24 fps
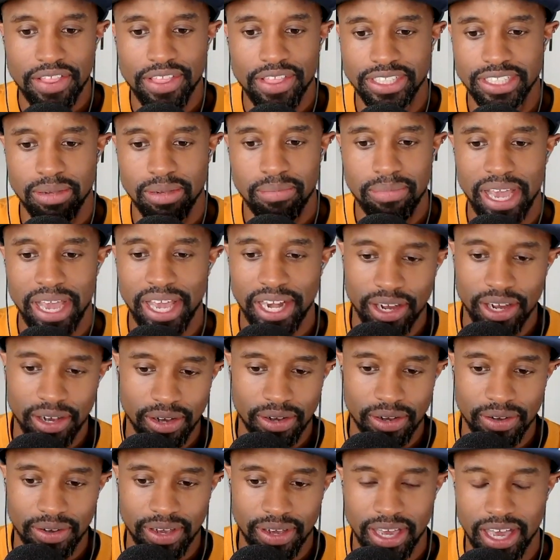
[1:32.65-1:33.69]
The
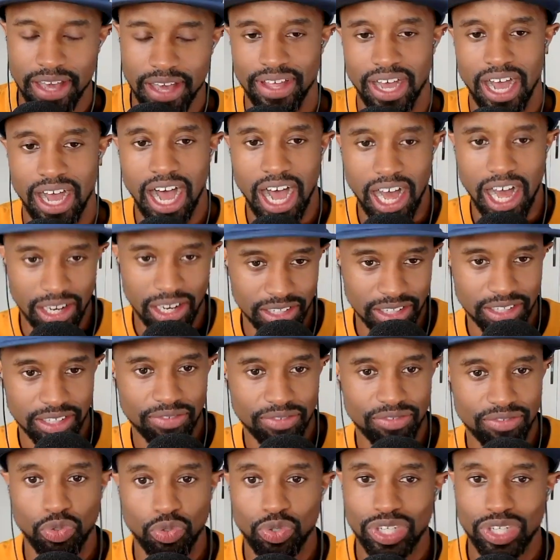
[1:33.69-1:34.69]
tomato and the olive,